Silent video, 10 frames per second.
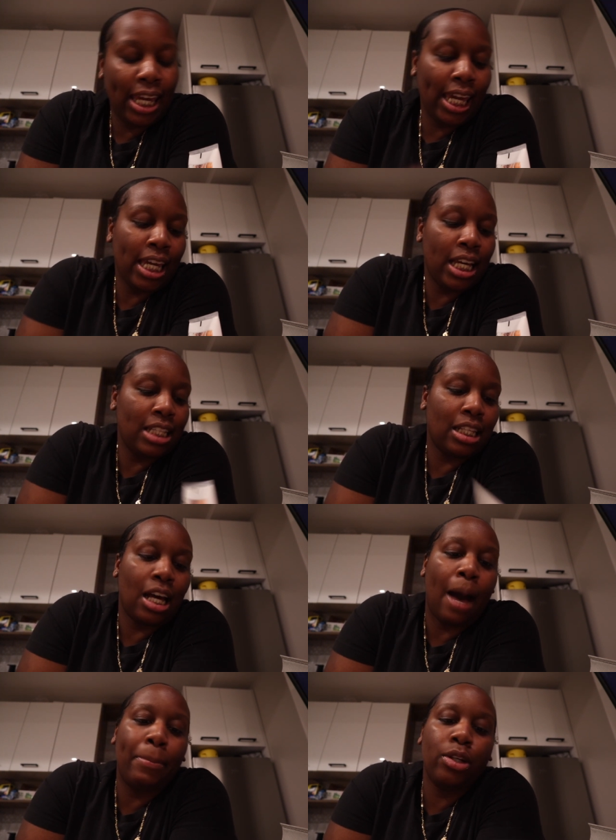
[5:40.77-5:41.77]
and
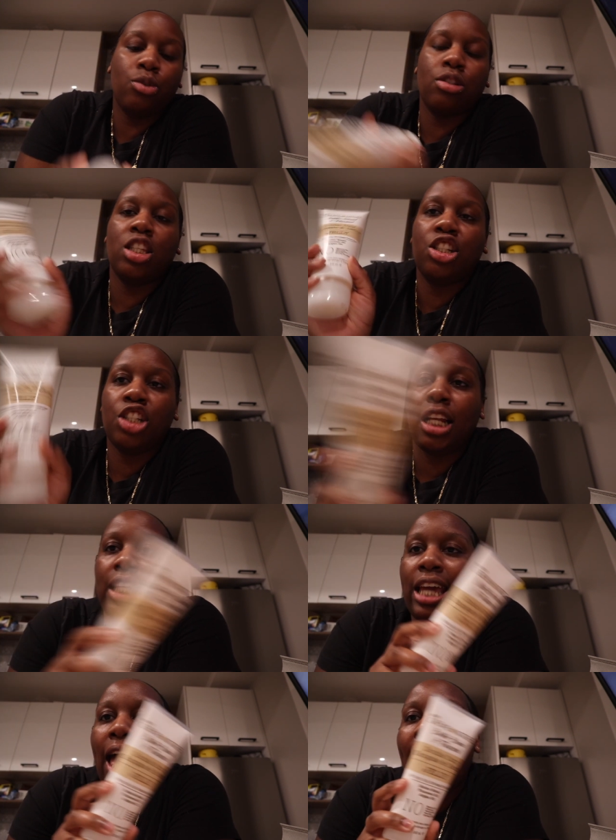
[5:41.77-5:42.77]
I'm gonna use the
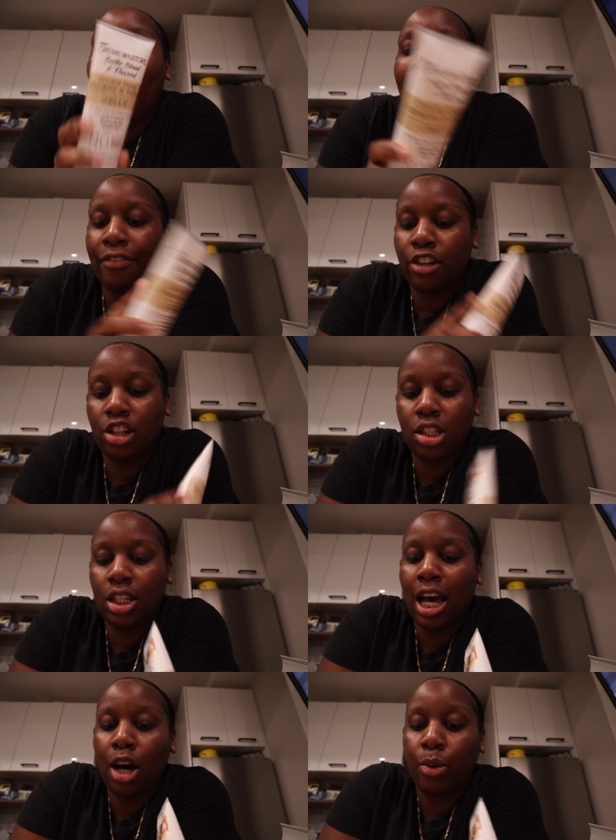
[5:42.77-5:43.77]
jelly after and
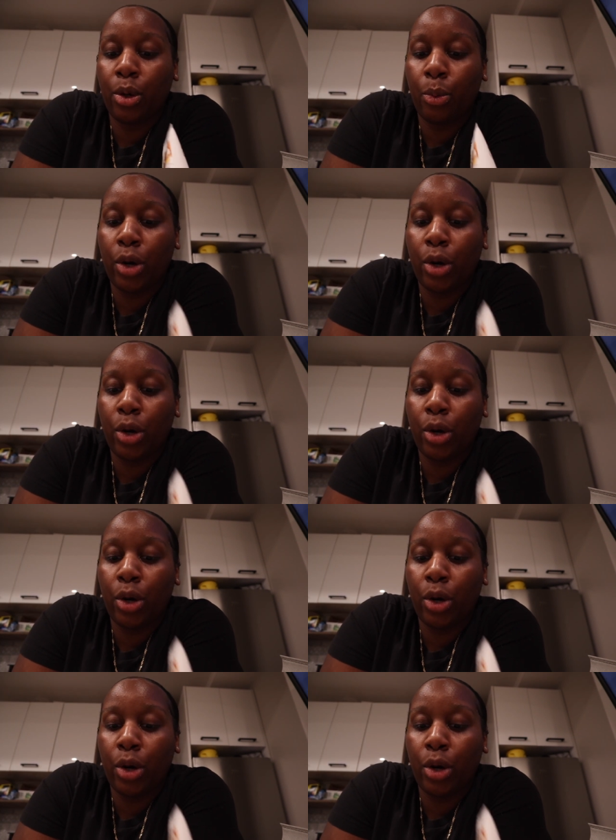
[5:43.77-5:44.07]
see how it